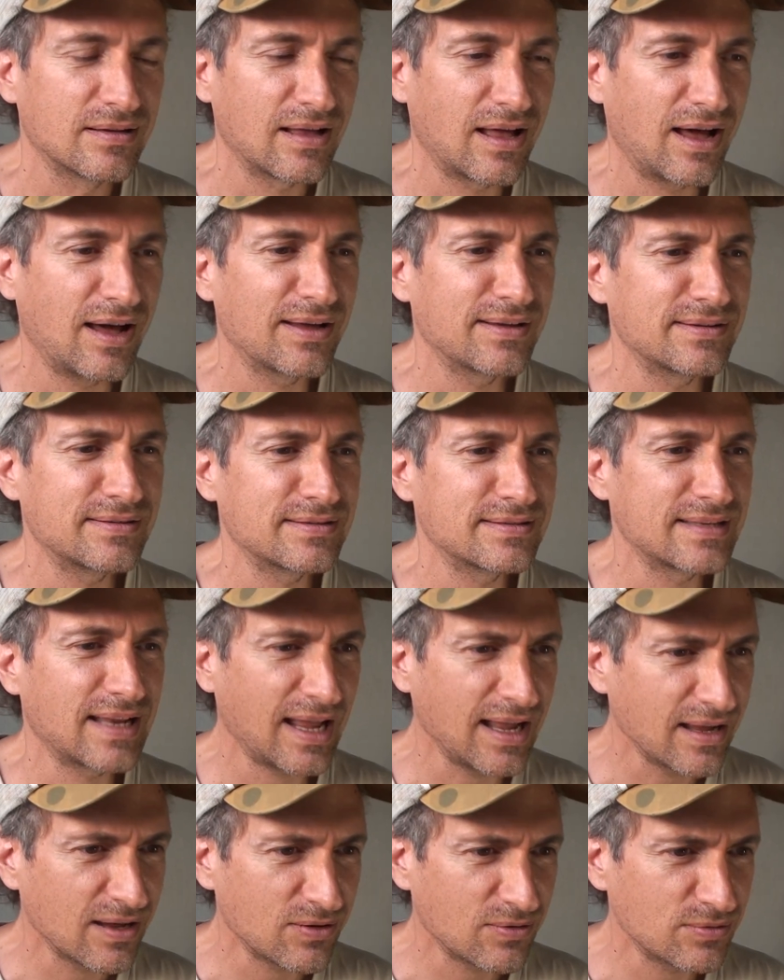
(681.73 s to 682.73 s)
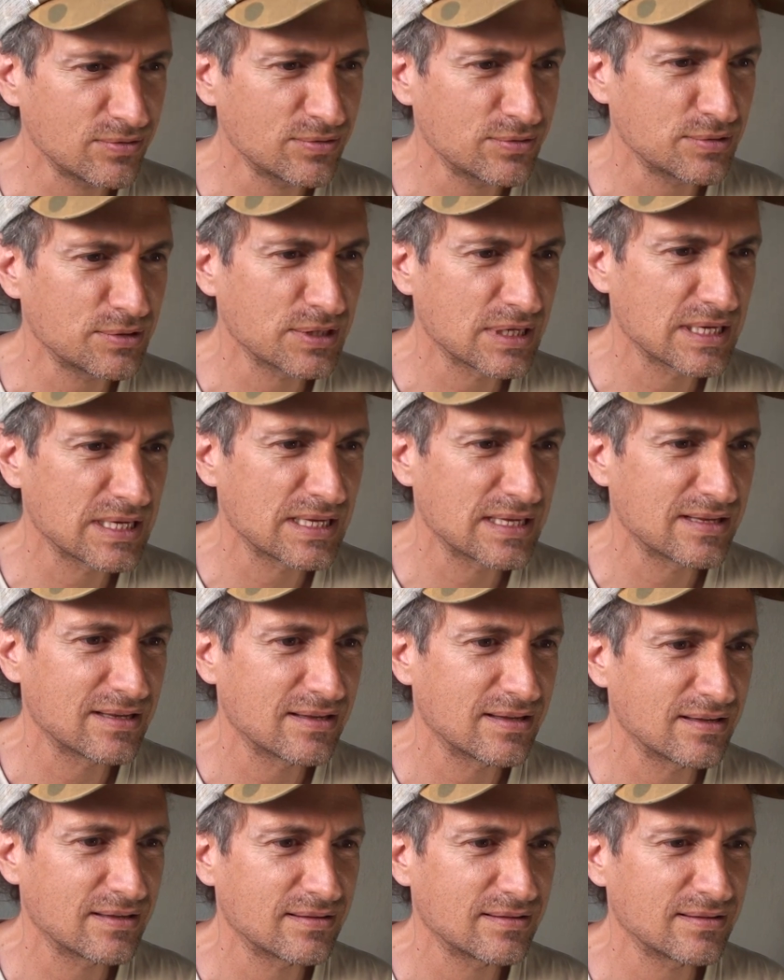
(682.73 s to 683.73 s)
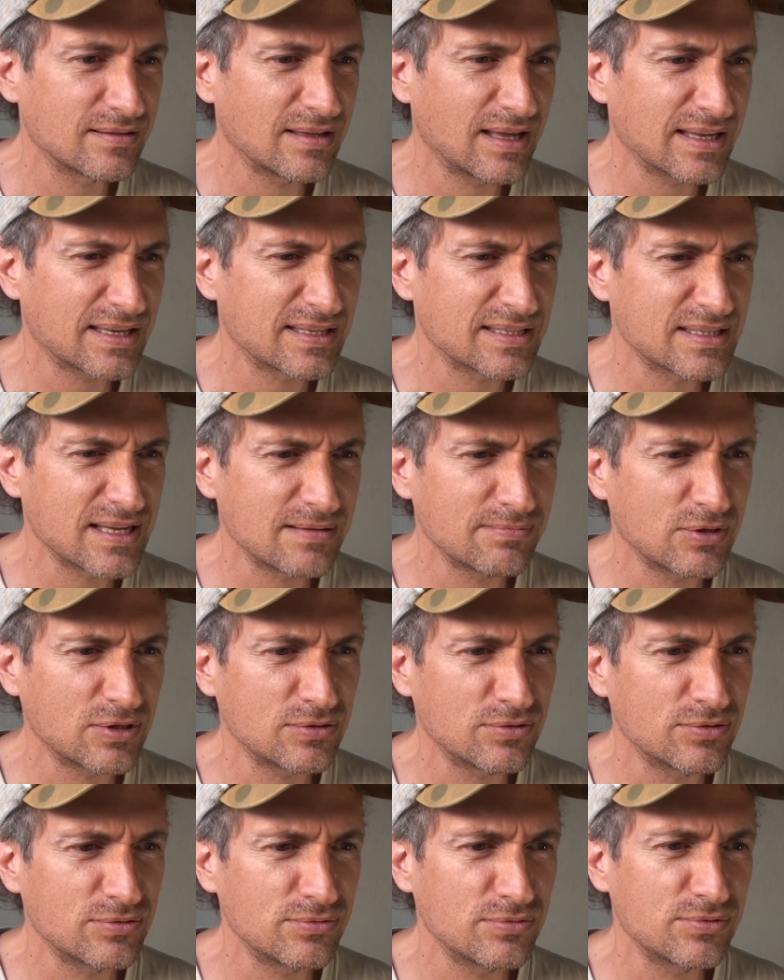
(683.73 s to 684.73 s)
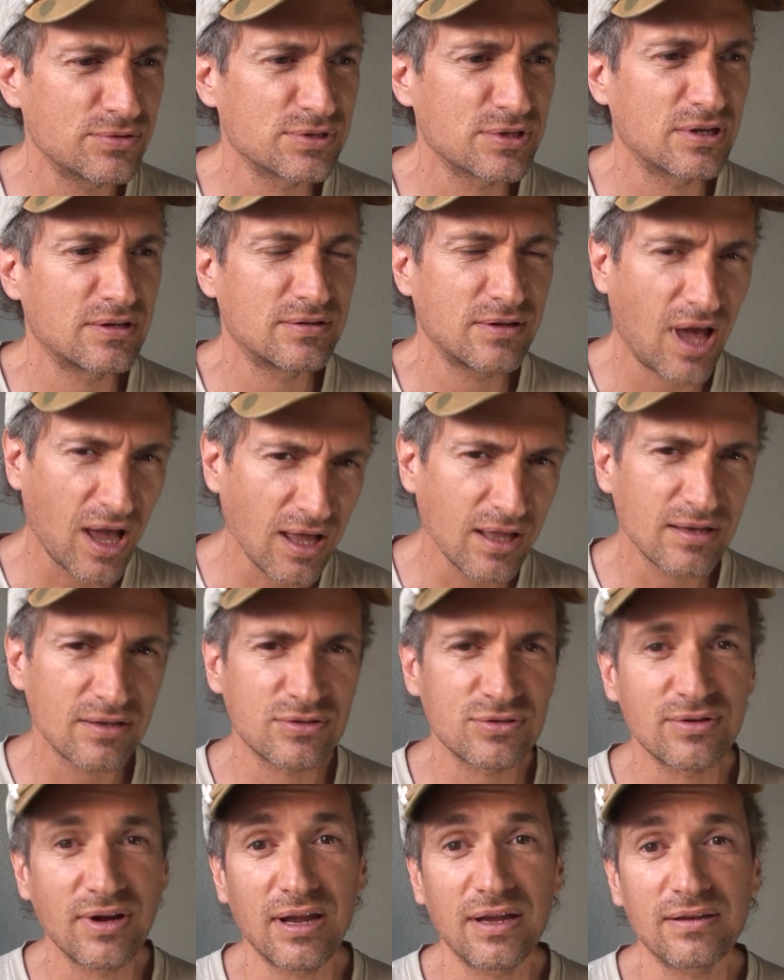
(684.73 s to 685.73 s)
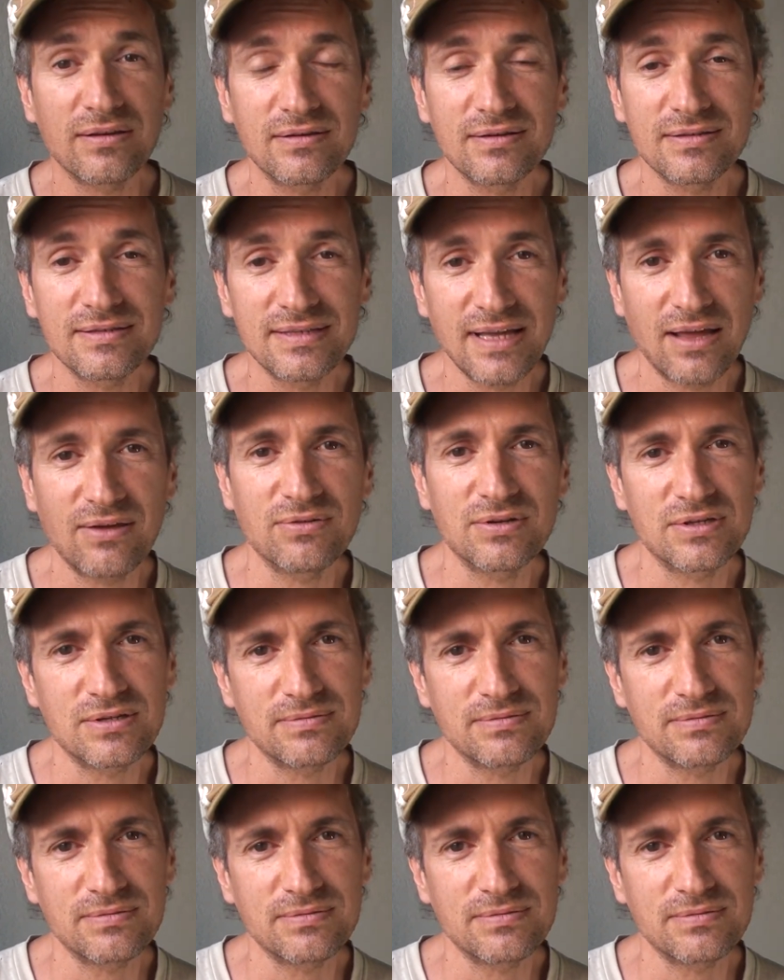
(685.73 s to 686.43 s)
I sound like someone who's not trying to sound